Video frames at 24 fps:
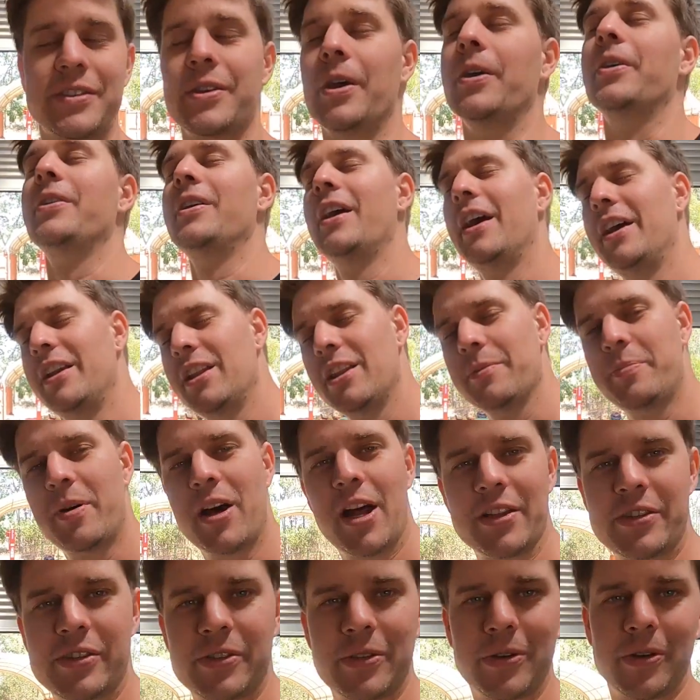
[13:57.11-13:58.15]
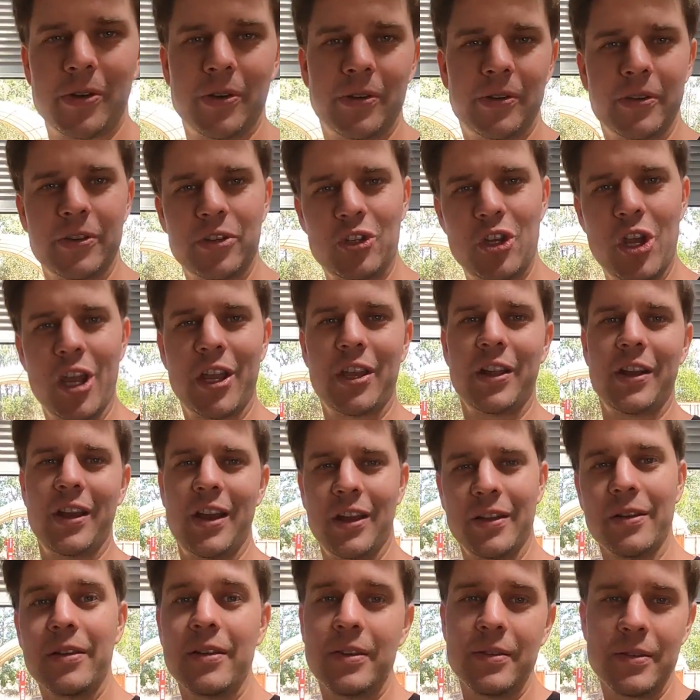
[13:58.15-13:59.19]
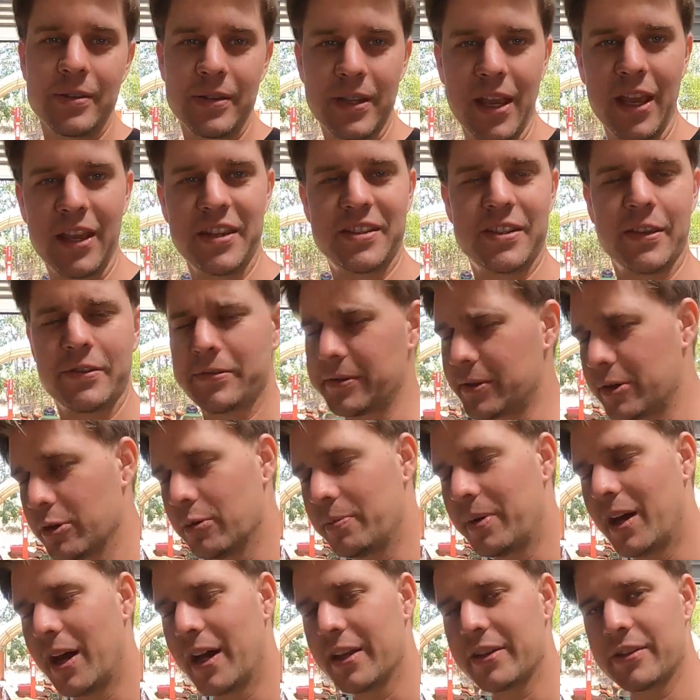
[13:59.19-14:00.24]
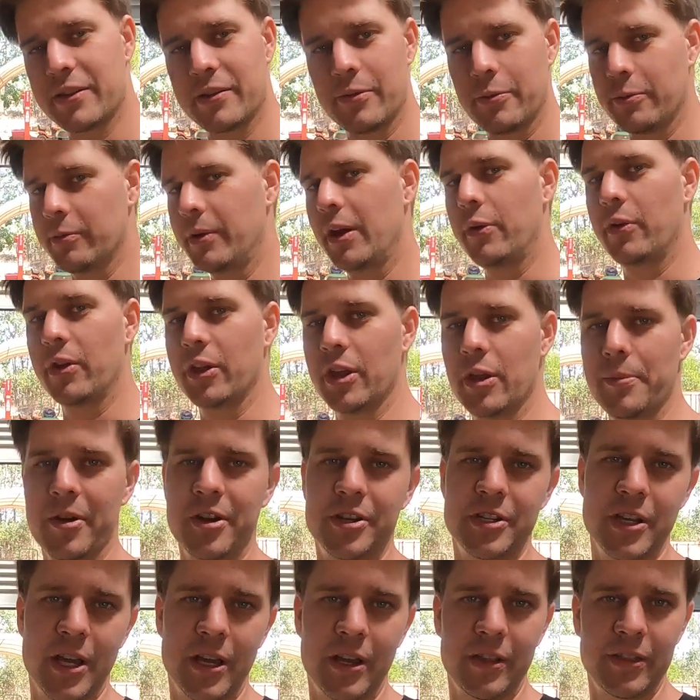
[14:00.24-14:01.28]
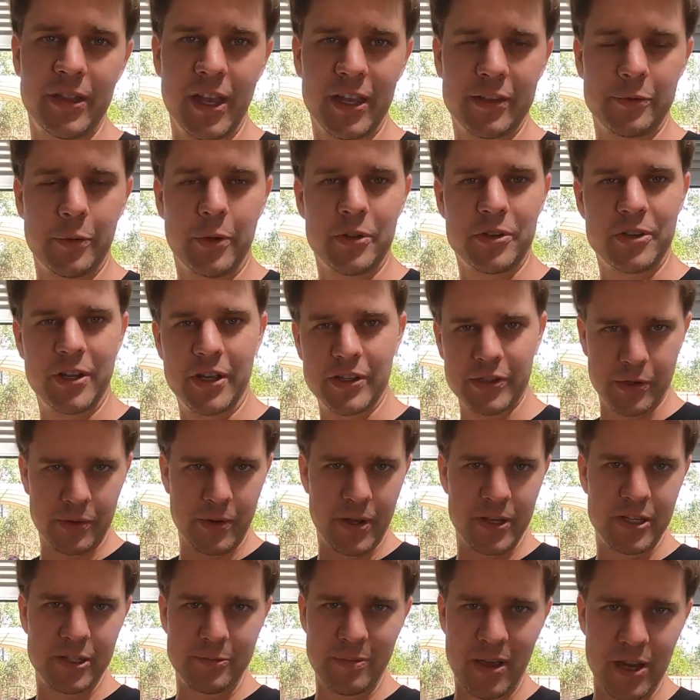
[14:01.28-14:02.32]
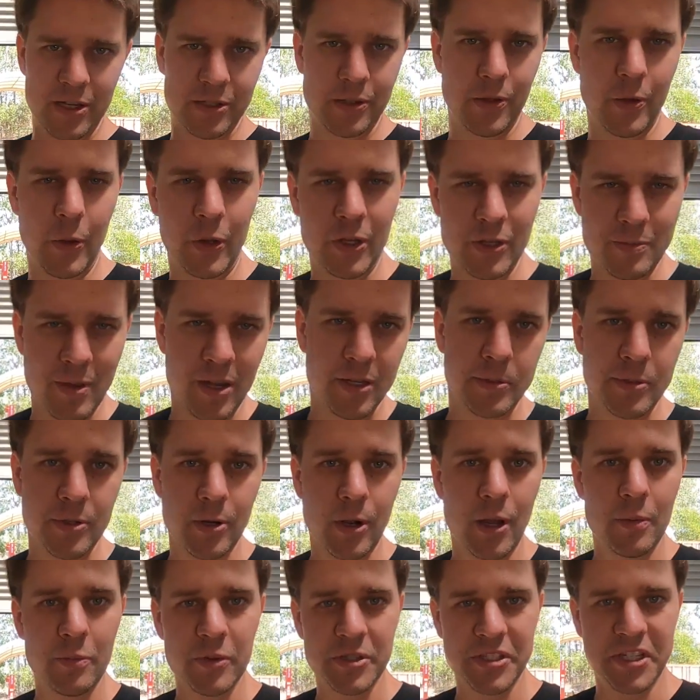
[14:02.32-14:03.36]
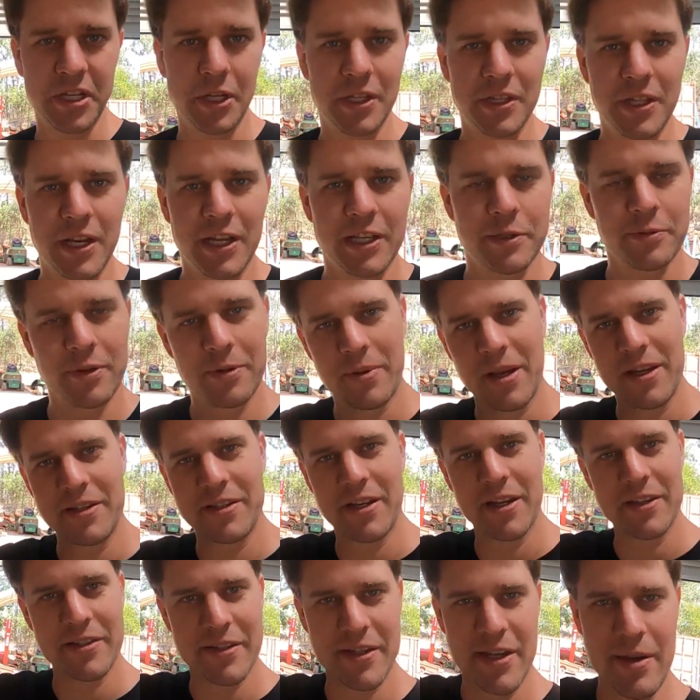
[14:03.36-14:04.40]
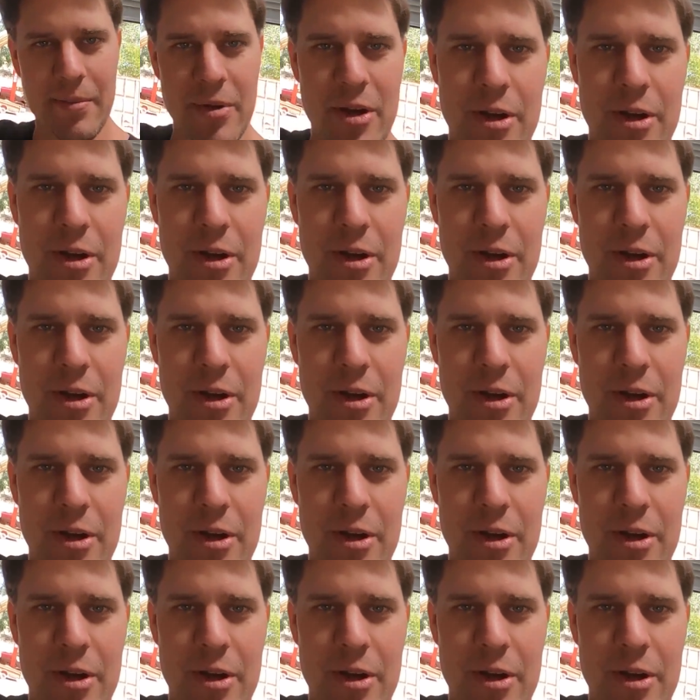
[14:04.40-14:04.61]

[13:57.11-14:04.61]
So head to the parts store, check it out. Get yourself some cool parts. We really appreciate it. Thanks for watching as always. Smash like, smash subscribe. We'll see you on the next one. Peace out. See you.